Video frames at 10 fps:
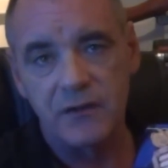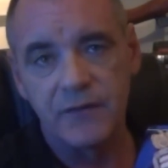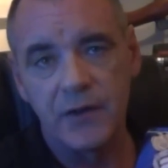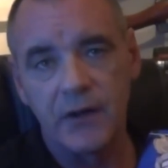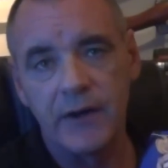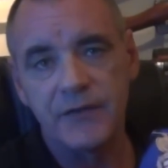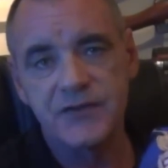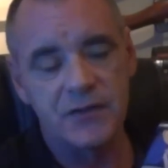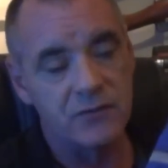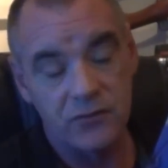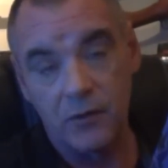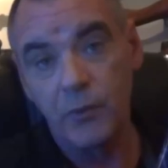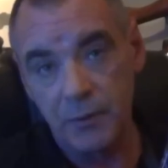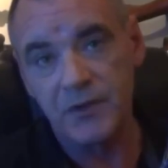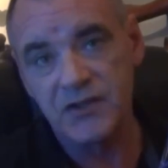photographs in Tom
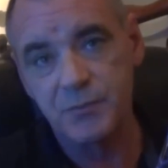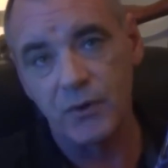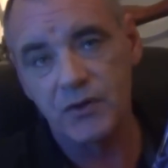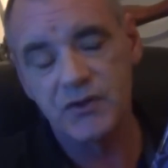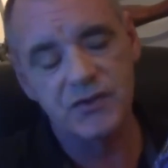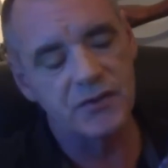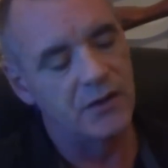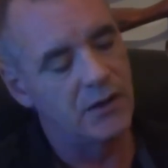Wittmann's books.